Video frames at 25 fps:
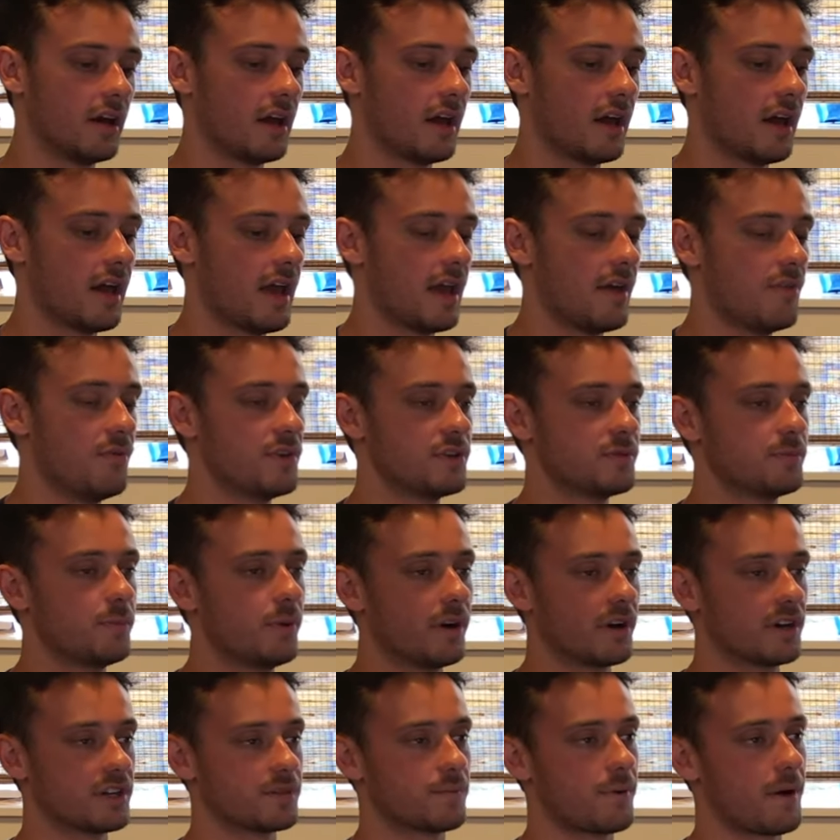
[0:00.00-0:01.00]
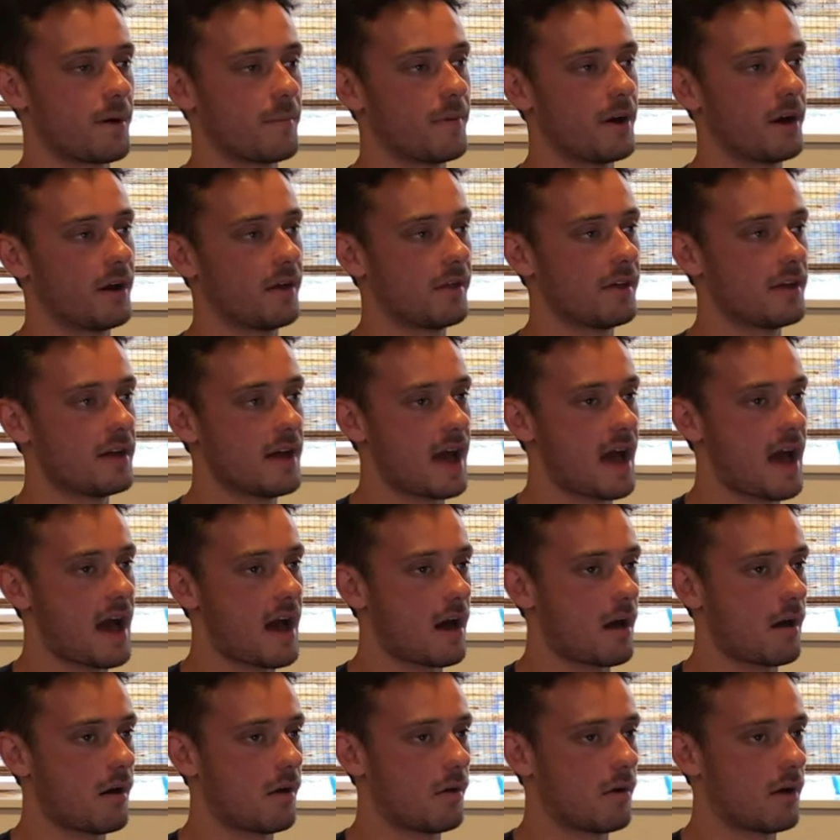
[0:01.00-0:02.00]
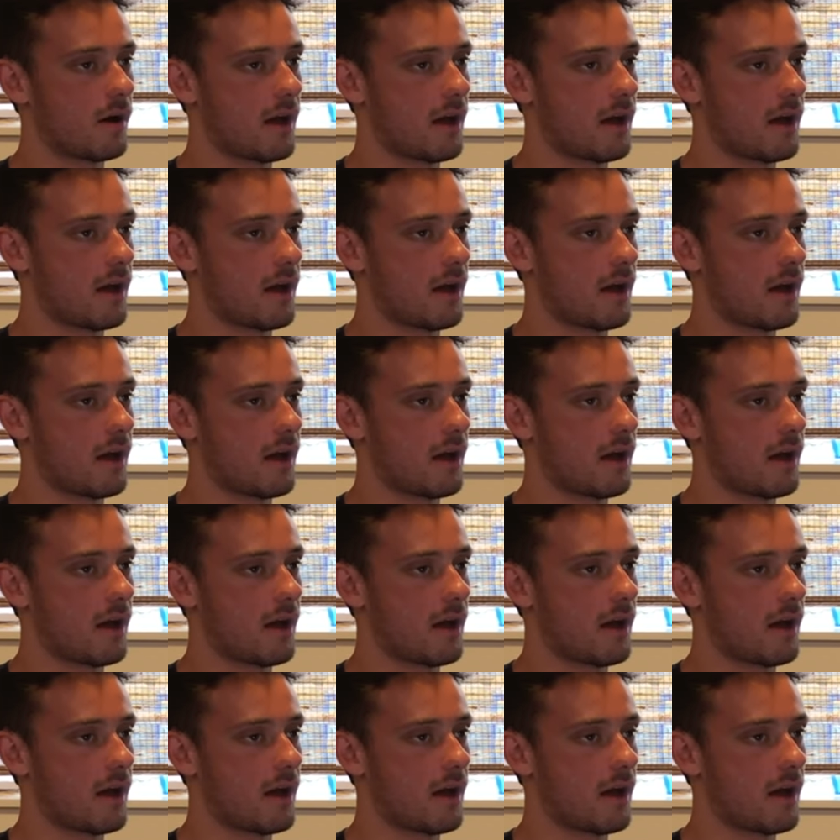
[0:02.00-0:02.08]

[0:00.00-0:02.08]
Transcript: And this book is primarily how